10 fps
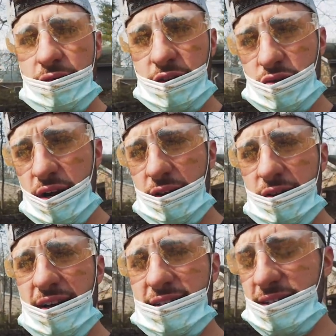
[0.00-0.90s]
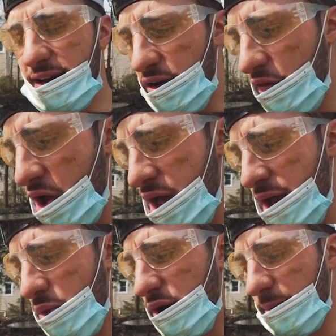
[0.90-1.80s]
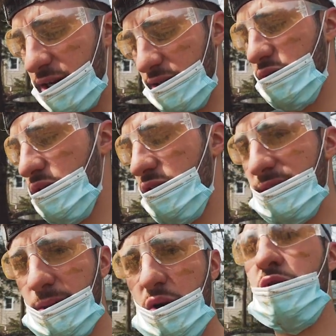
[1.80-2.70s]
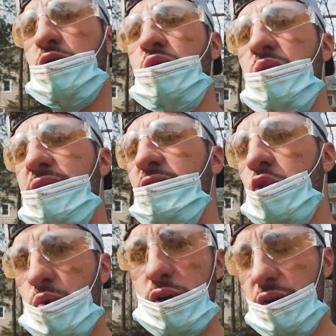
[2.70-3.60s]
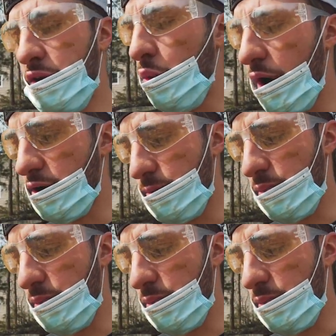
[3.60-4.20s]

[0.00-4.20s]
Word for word: of the trailer itself, what I'm gonna do here is I'm gonna go through with a drill and a wire